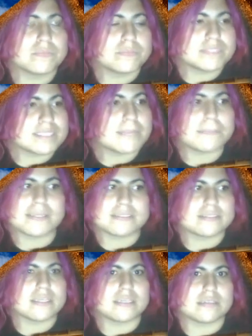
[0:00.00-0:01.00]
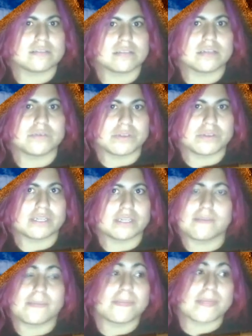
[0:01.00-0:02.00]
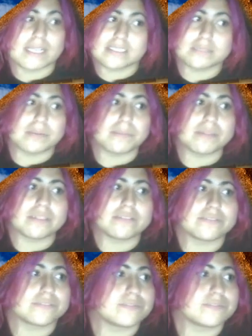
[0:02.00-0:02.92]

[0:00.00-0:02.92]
state by state of everything, and that's my belief